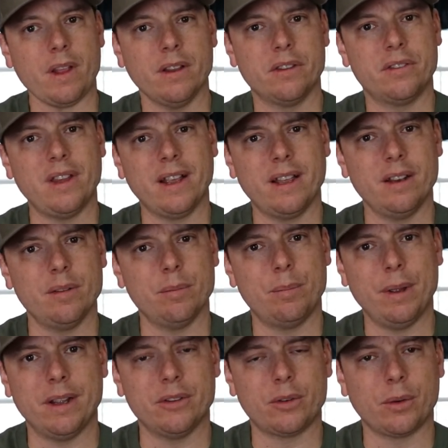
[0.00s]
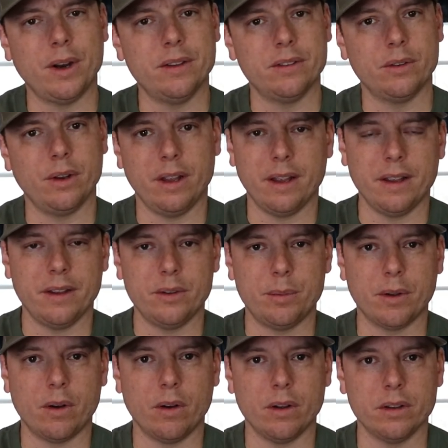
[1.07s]
the second biggest reason is
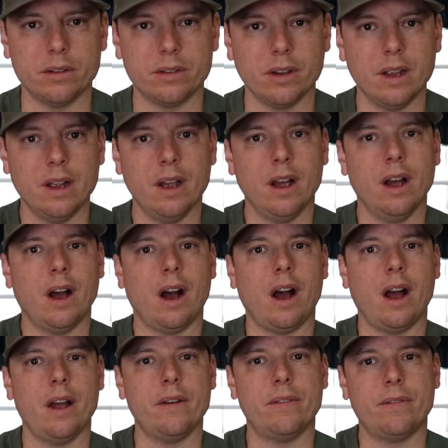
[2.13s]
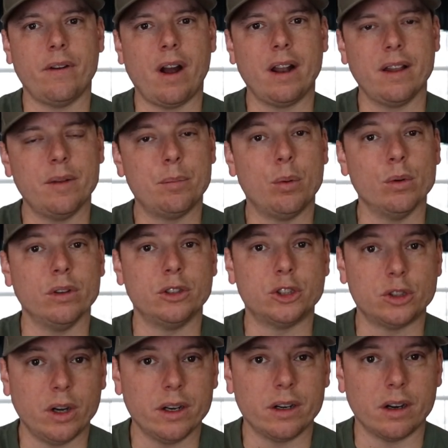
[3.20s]
because I finally pulled the
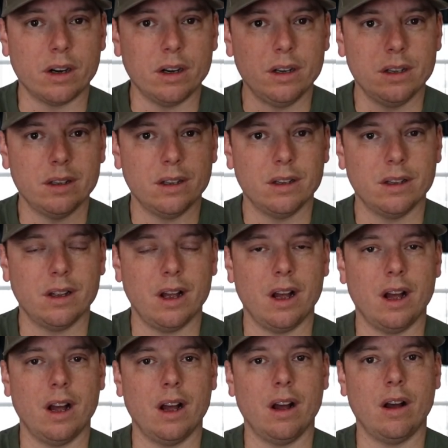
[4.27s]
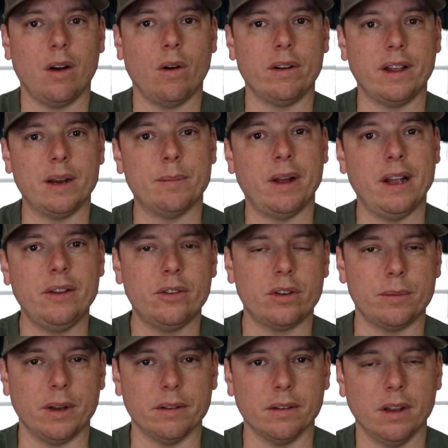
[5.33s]
trigger uh, on getting my
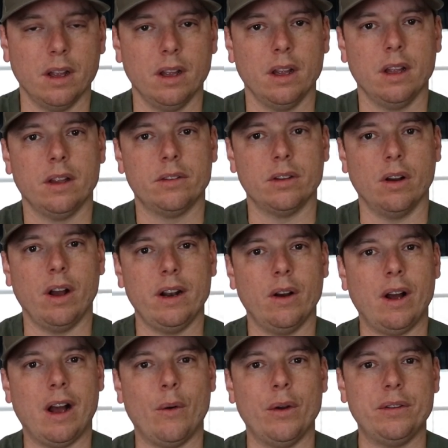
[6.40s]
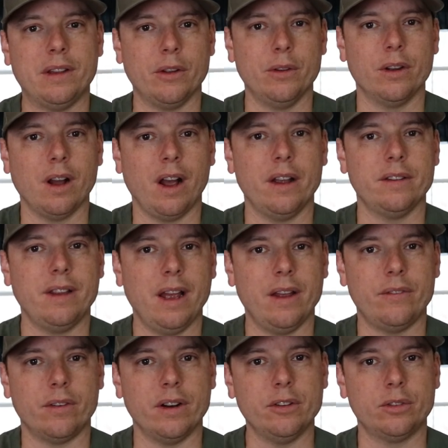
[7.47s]
instrument. So I know I always tell you guys,
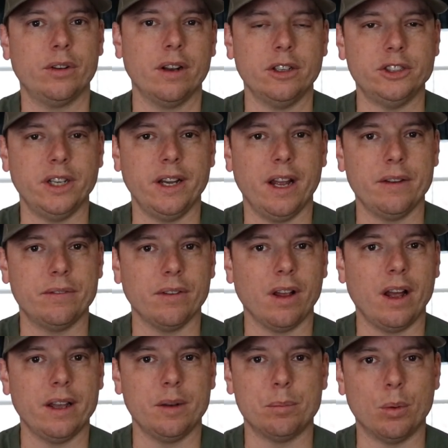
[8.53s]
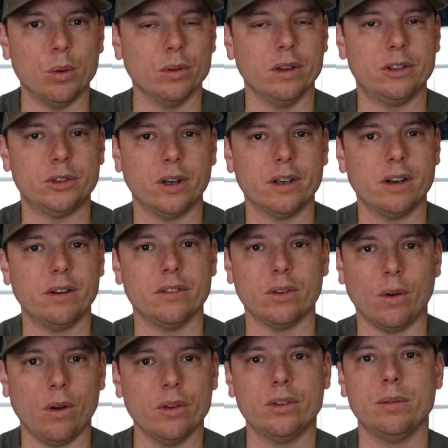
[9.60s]
hey, if you're interested in G A flying, pull the trigger. It's
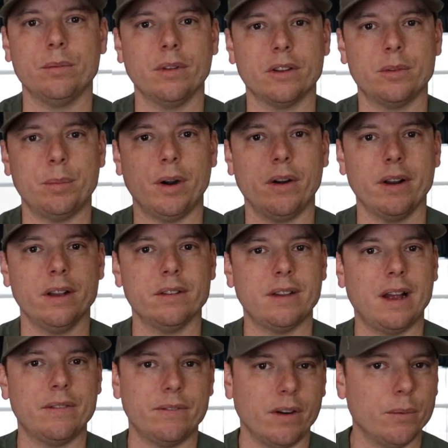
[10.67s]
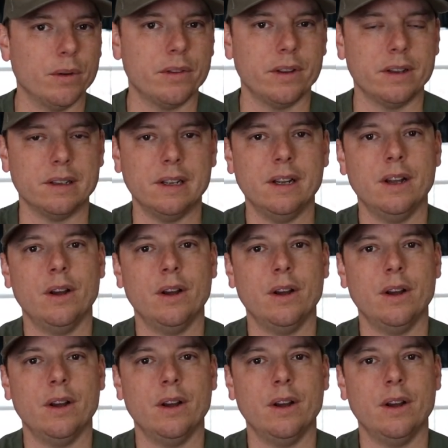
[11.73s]
an awesome experience. Have fun with it.